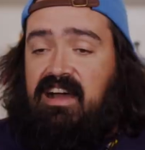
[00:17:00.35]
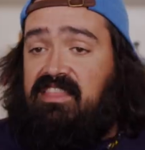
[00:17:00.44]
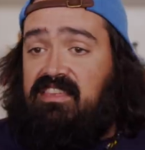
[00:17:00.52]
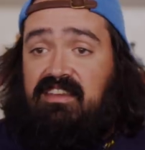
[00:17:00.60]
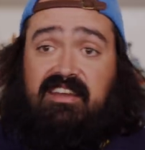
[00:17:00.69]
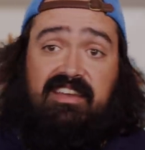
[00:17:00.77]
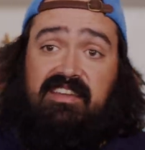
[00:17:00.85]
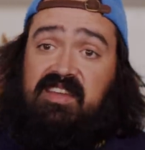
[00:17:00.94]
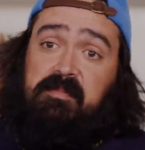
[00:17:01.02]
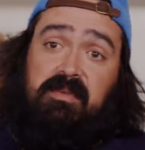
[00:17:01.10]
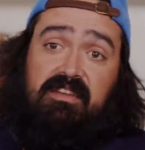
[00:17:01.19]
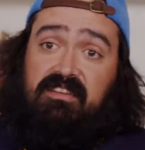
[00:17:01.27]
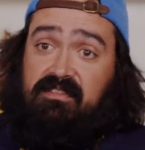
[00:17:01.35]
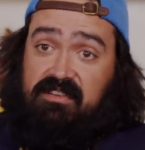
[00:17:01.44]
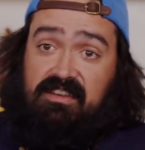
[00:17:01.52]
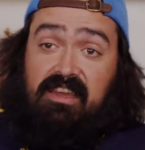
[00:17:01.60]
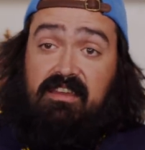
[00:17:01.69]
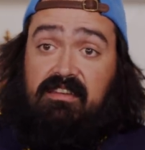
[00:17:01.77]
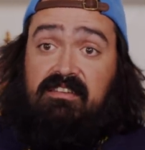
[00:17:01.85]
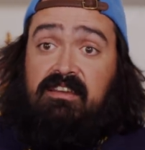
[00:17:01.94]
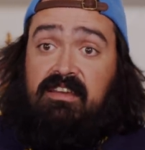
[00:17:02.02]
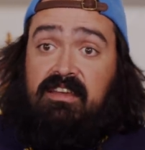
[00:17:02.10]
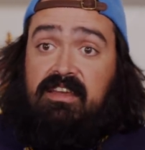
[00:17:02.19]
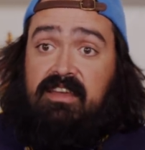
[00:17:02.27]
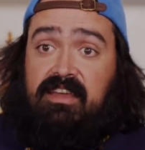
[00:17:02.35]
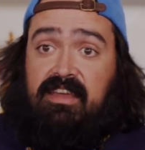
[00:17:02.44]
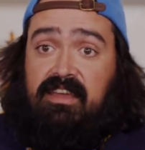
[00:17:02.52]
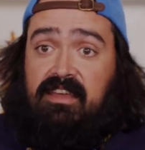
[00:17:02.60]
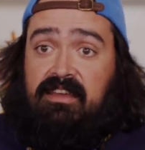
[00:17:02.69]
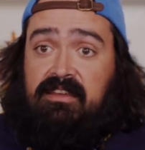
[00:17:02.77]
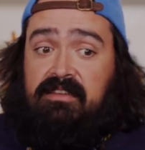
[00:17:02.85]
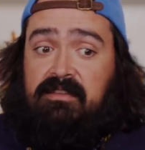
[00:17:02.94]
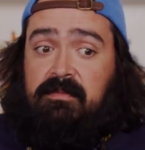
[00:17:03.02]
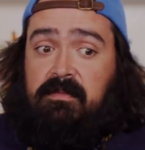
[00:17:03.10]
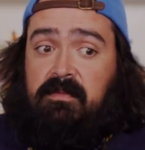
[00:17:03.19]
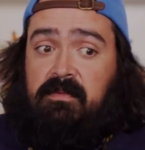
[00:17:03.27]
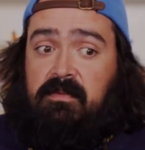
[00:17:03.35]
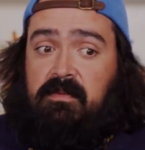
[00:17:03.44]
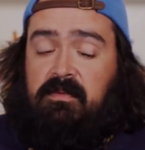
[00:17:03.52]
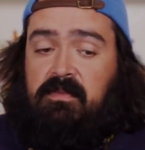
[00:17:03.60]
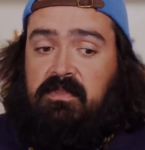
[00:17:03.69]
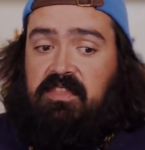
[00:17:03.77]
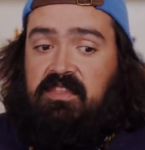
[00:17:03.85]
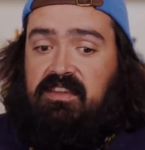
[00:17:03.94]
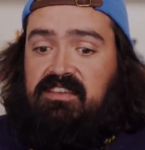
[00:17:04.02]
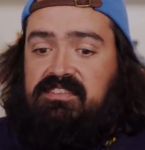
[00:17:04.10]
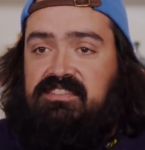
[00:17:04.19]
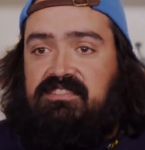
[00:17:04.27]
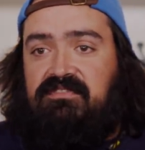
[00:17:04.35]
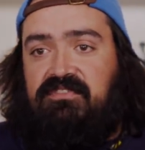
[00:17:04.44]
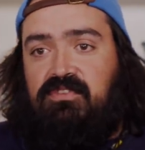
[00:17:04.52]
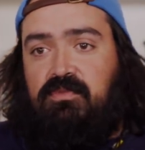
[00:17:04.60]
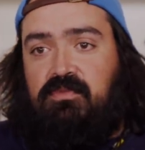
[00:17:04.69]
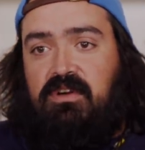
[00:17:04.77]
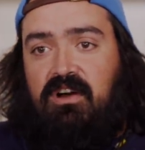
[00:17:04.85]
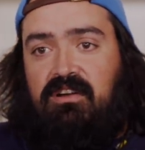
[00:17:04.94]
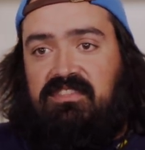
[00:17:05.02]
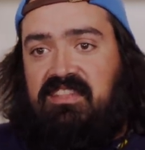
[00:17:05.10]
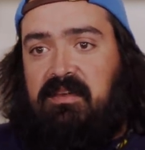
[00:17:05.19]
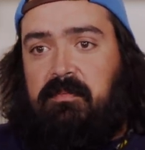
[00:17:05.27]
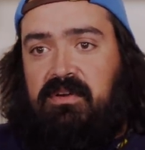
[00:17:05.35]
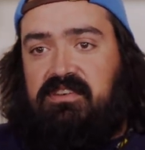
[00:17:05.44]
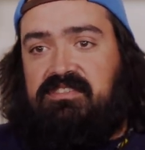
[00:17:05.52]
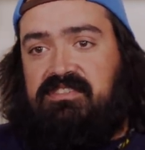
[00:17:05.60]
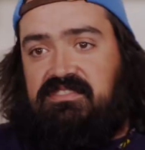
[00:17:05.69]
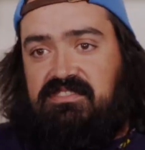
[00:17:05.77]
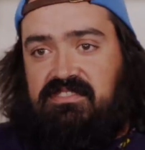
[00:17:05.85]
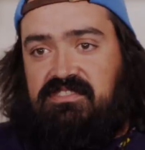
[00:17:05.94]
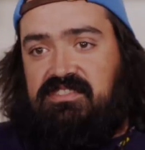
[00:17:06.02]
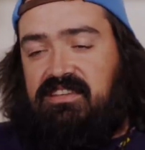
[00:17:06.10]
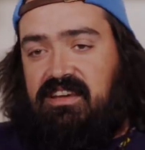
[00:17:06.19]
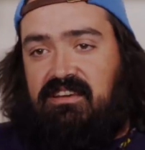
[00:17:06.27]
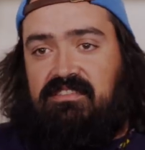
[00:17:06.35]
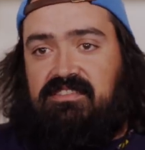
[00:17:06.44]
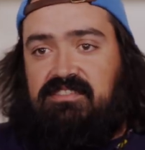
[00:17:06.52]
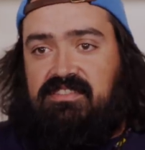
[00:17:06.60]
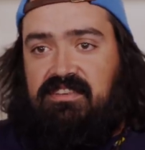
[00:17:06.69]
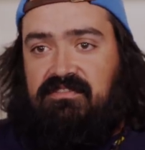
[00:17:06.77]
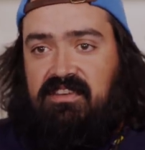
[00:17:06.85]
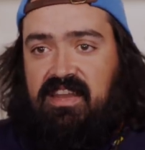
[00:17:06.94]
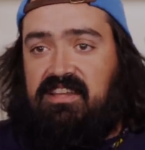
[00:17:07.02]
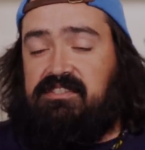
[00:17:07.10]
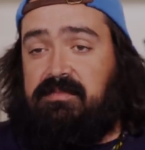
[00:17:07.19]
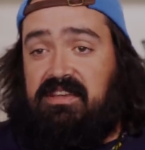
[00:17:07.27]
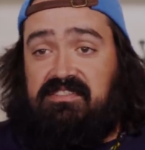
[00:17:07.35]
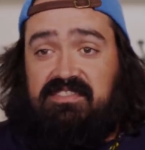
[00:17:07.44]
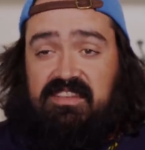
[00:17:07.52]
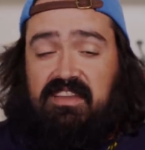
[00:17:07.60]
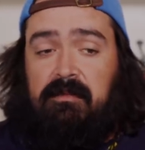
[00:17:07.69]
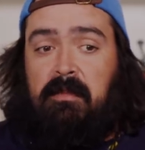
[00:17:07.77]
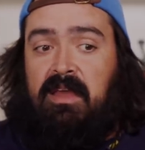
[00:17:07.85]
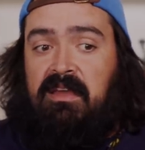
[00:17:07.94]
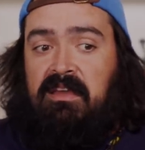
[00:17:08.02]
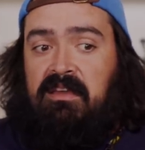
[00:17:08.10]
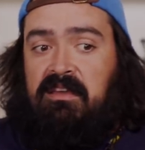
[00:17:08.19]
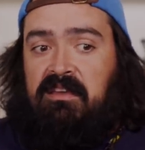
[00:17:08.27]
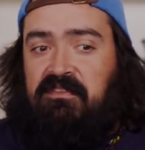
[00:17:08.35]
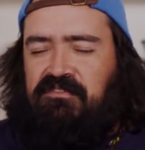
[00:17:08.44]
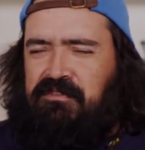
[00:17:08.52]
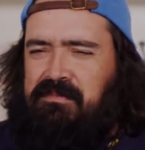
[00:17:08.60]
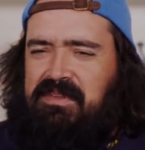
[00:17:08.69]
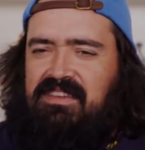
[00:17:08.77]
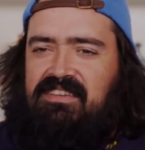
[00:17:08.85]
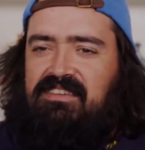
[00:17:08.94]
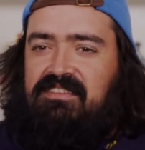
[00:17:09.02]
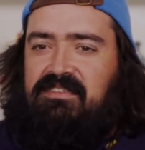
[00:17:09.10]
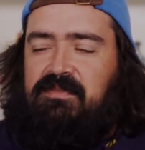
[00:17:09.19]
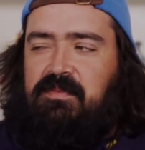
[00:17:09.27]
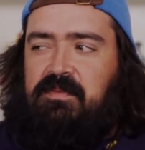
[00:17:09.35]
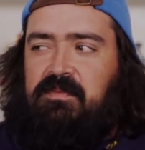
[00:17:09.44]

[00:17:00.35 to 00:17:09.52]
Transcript: i think i can get better every day and the thing is is if you aren't that person searching out these different aspects like for me